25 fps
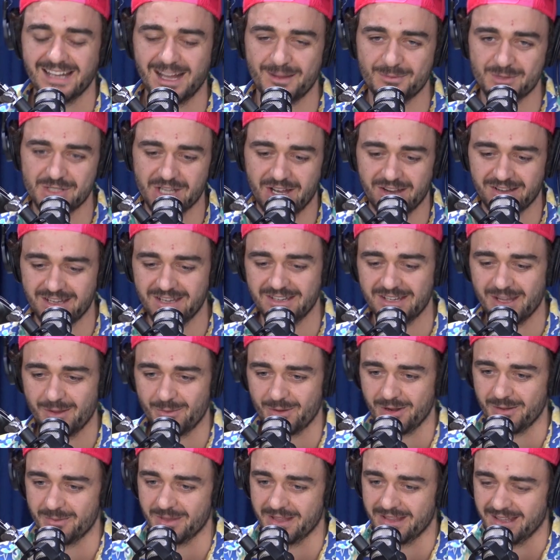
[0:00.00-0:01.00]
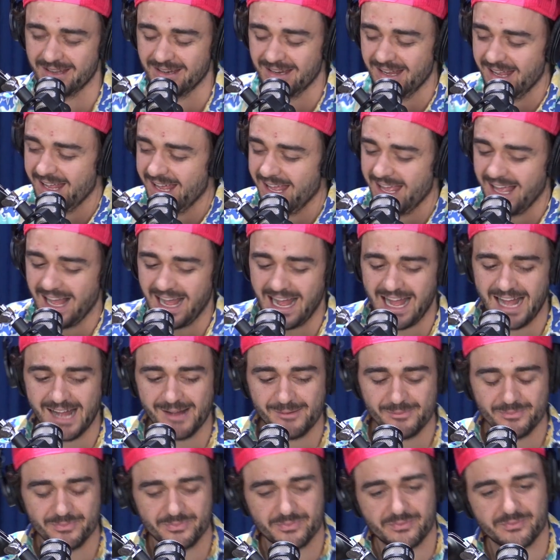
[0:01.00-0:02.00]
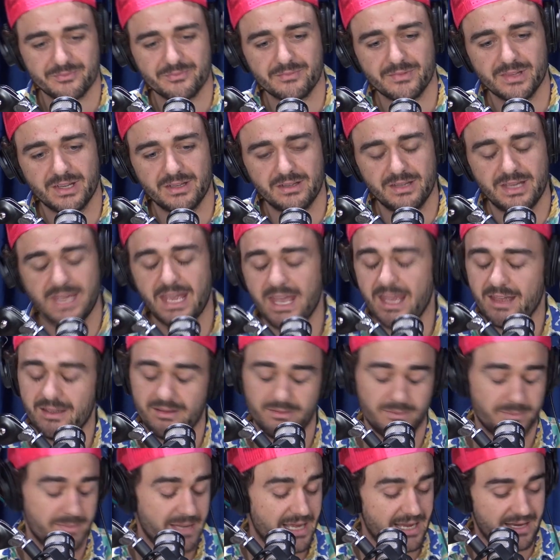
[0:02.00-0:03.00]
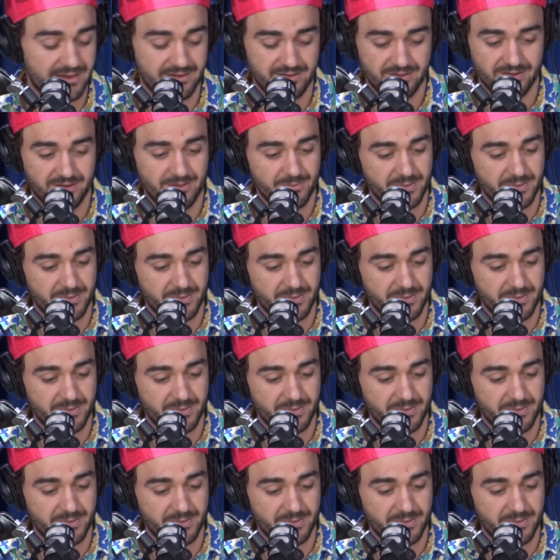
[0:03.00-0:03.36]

No, I'm joking. Don't worry about that. Yeah, mate.